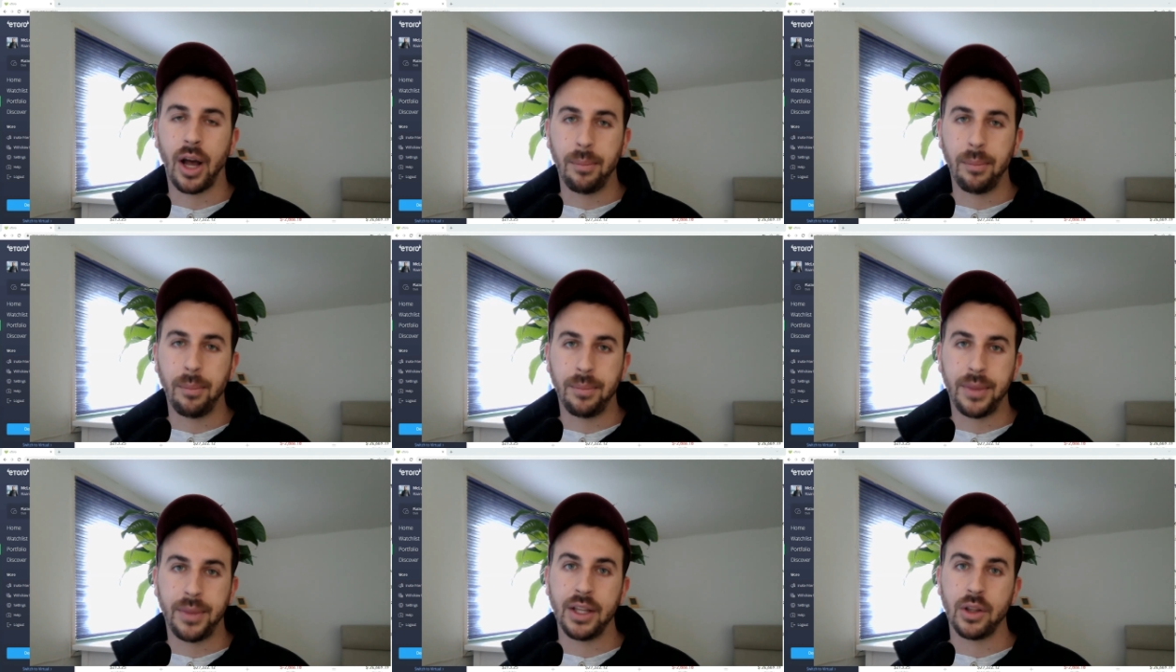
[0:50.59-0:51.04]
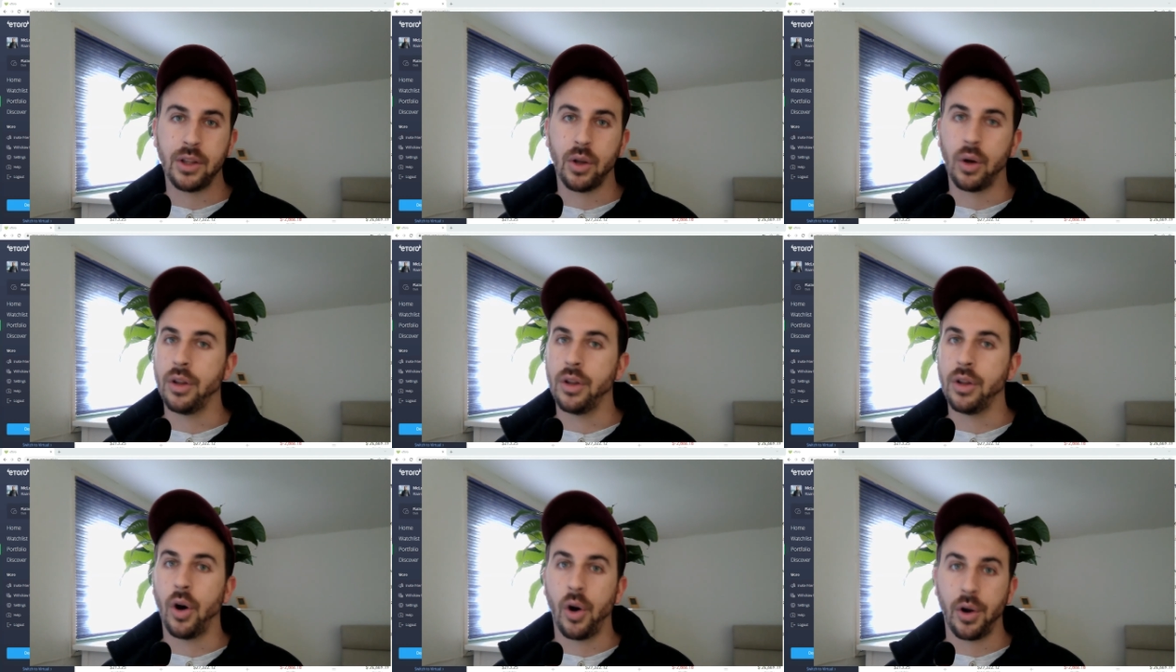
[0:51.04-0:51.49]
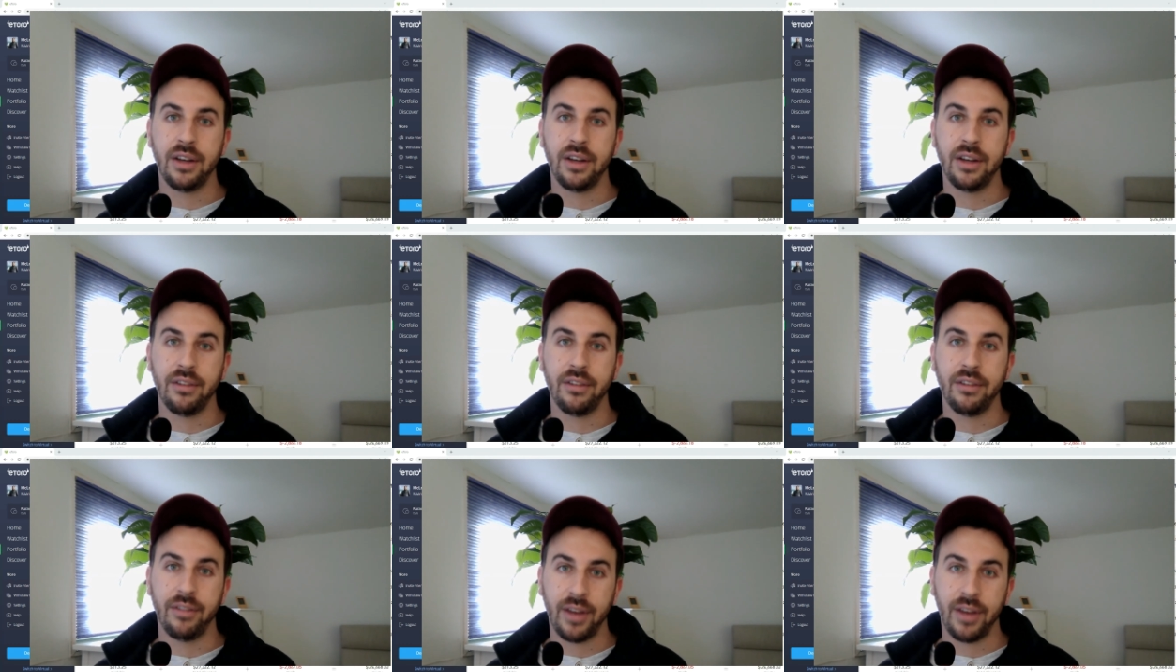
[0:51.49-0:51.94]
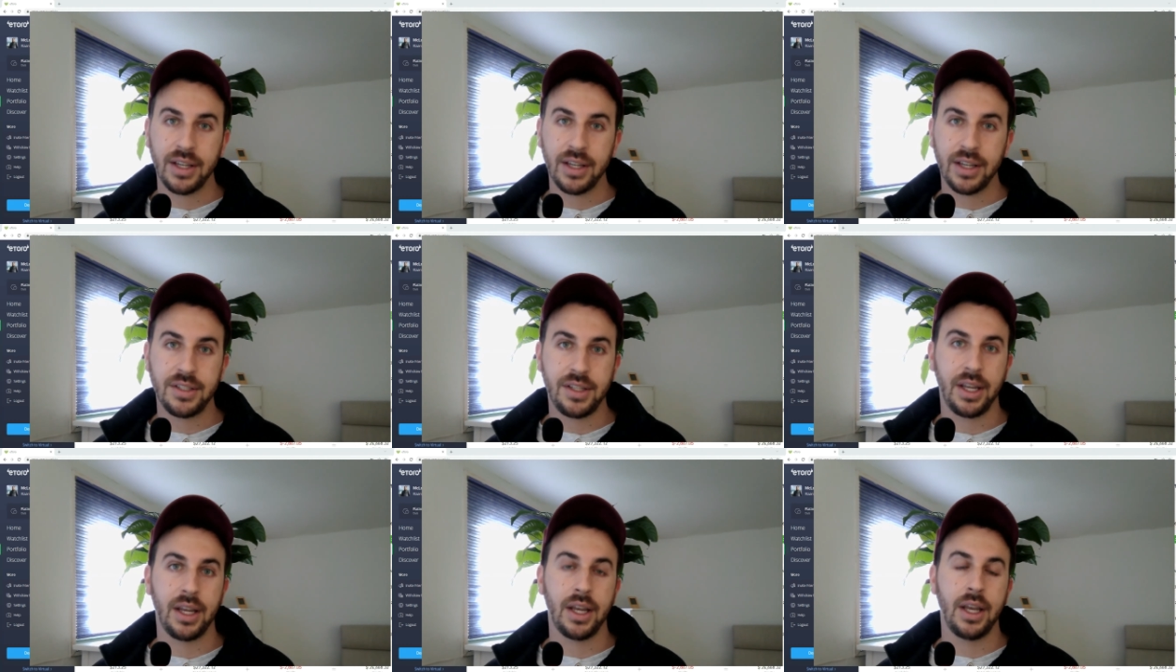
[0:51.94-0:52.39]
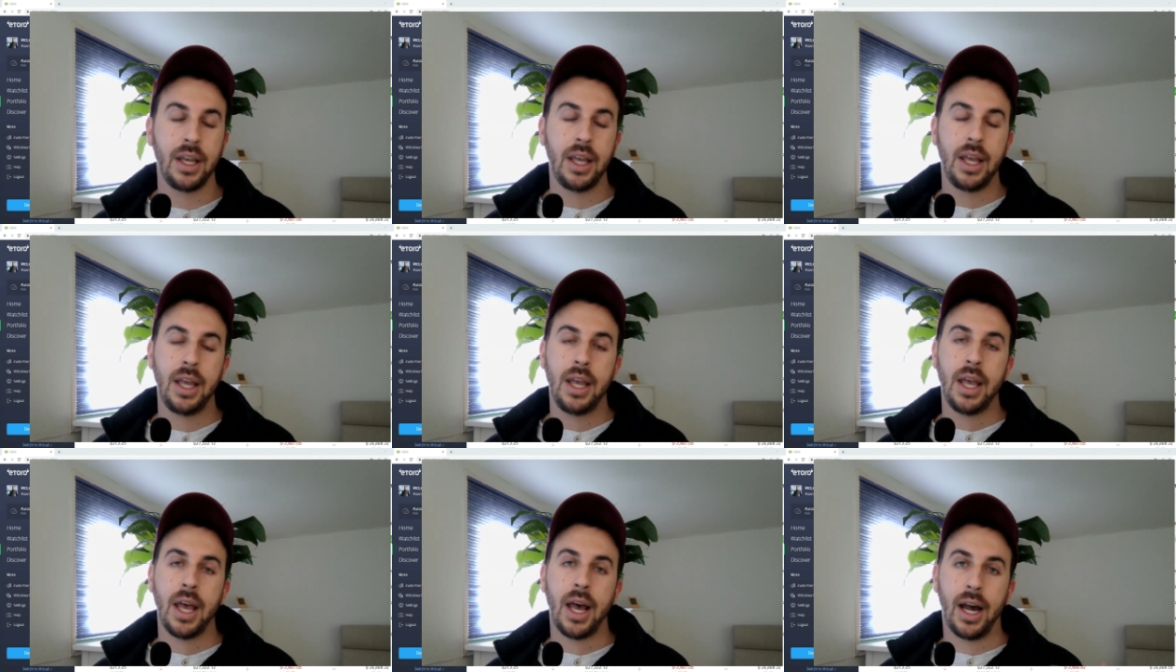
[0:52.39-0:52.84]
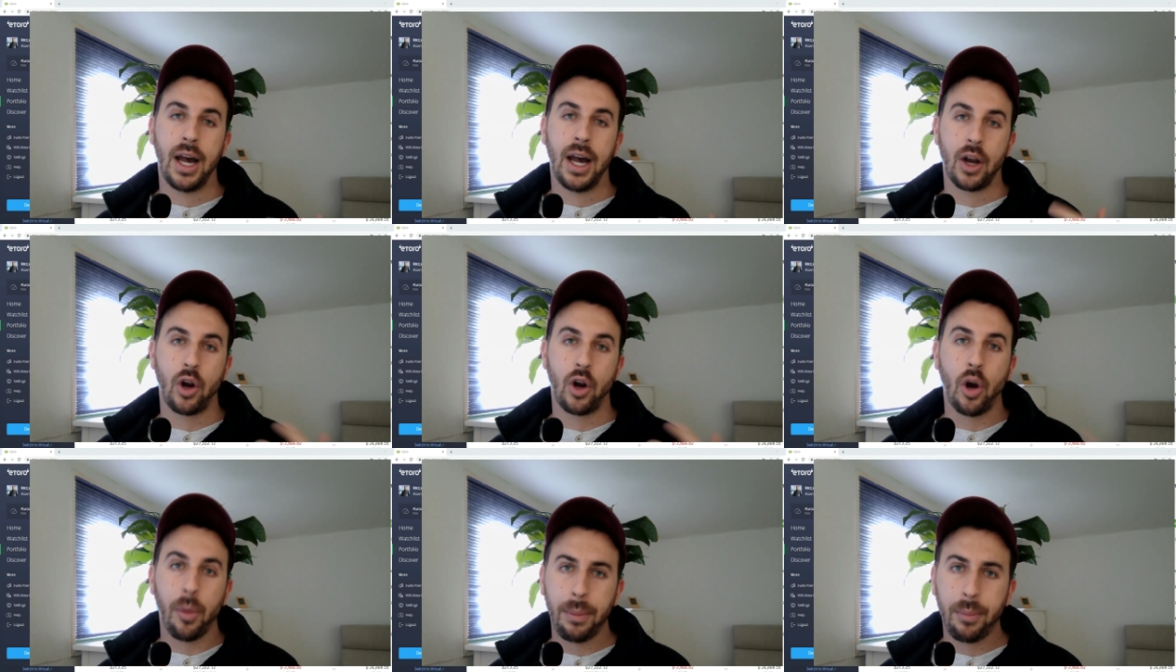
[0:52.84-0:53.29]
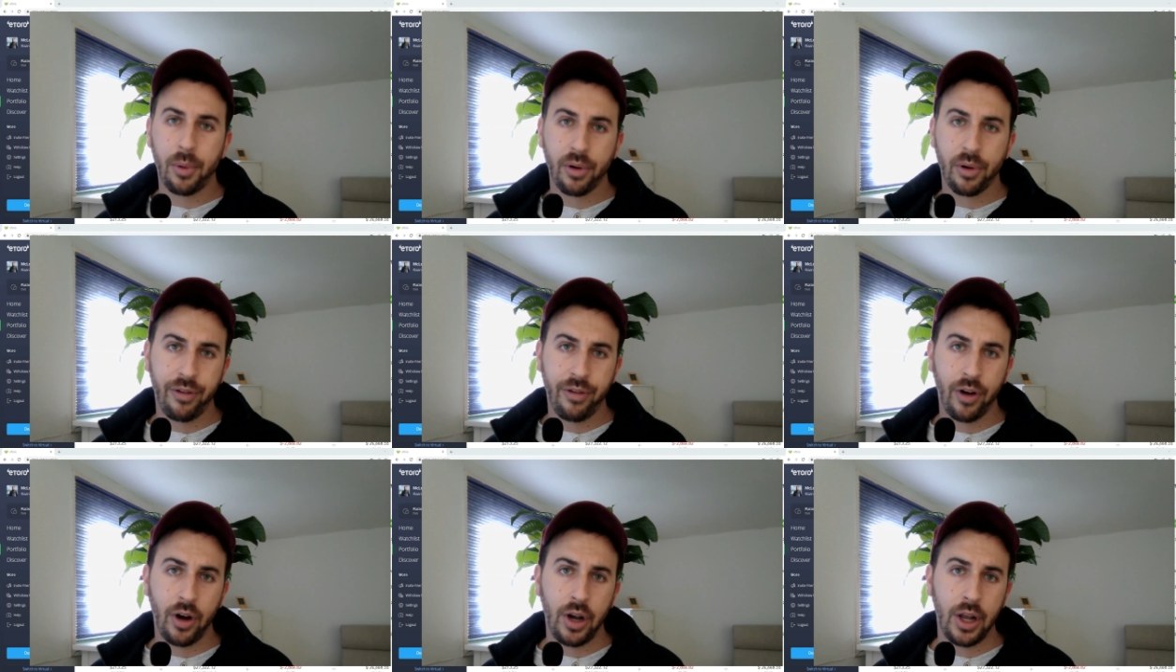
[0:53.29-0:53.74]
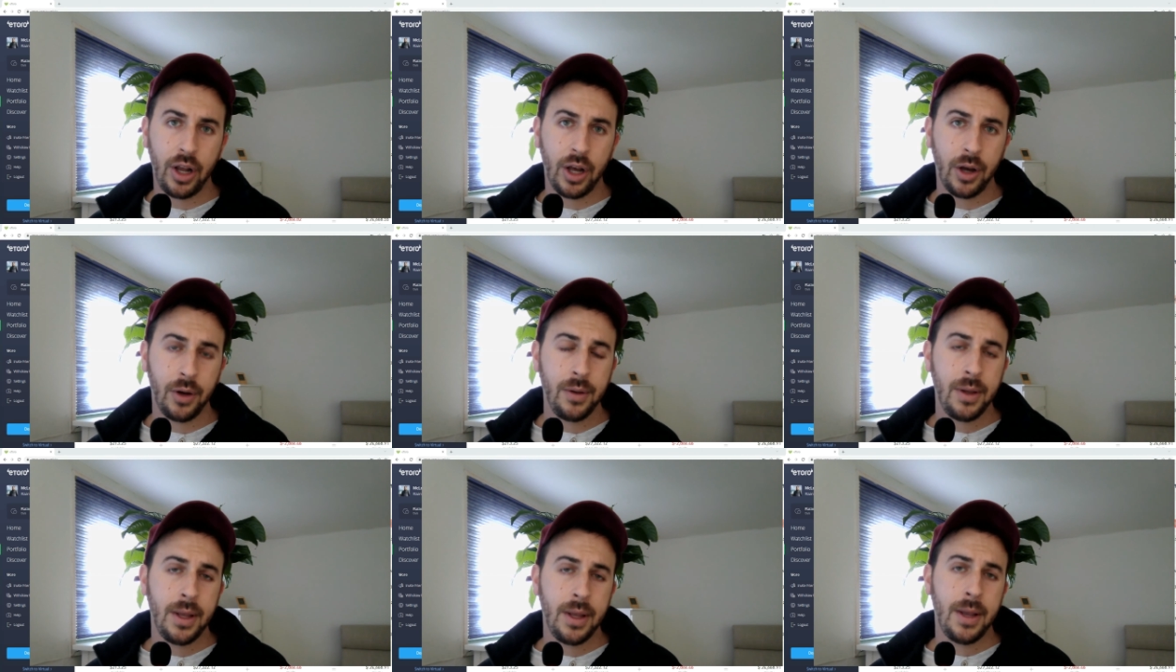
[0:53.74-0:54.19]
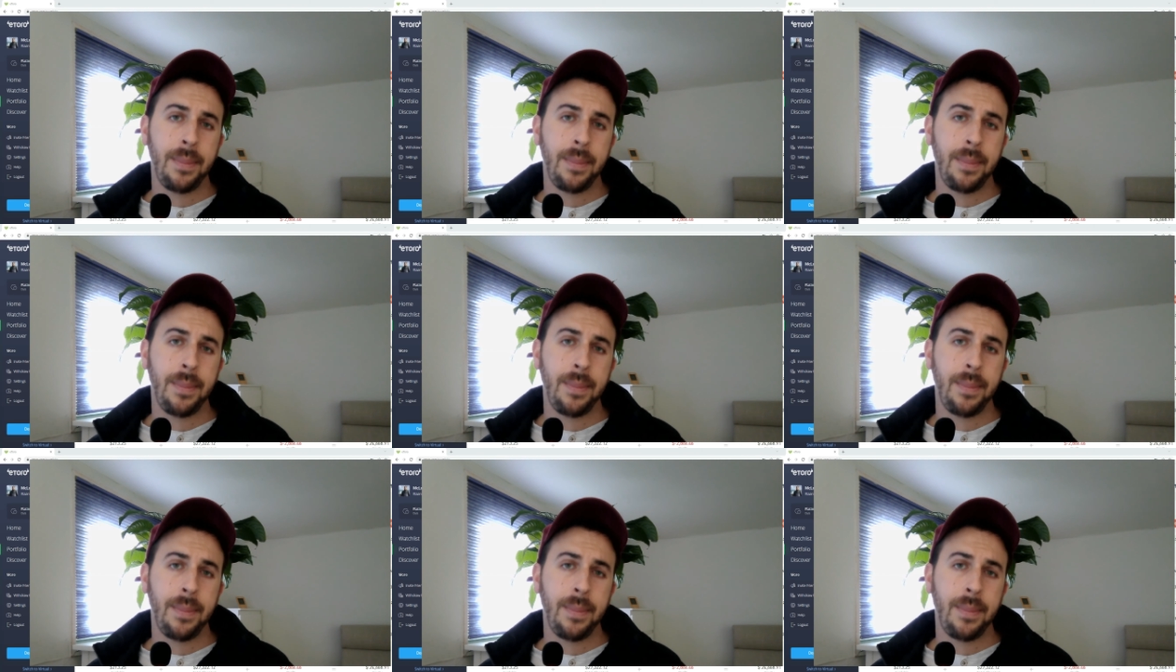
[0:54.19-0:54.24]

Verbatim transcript: update on the R T investing uh, copy portfolio.